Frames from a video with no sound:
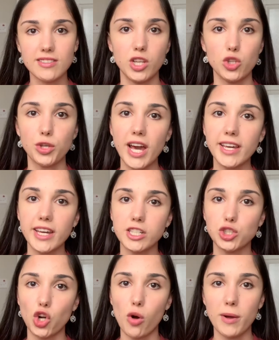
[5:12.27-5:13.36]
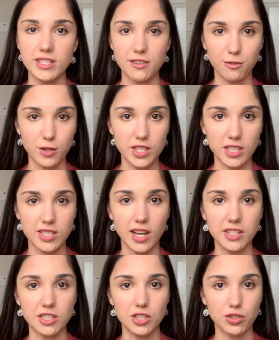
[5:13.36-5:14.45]
You can get a job as a forensic
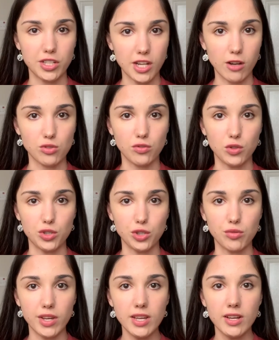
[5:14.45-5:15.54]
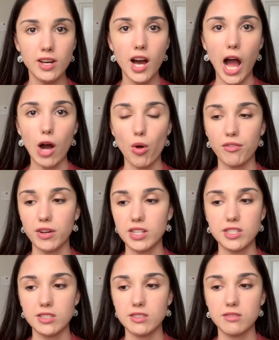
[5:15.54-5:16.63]
scientist straight out of your degree. However,
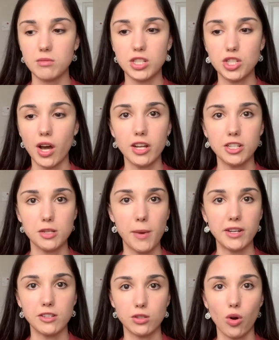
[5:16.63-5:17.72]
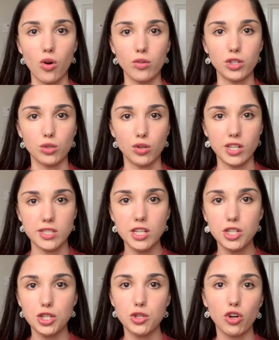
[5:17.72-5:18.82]
it's entirely dependent on the
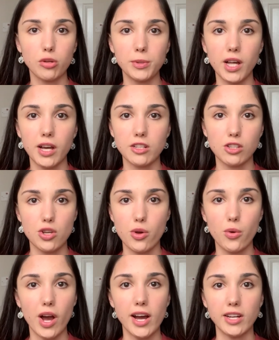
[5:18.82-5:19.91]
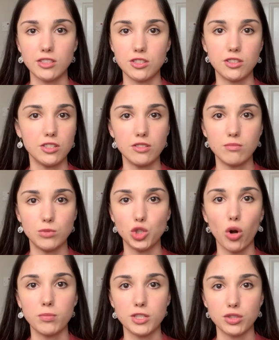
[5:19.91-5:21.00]
organization you're applying to and the
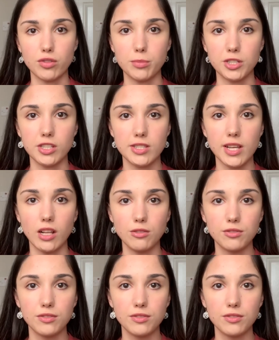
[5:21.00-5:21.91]
job description itself.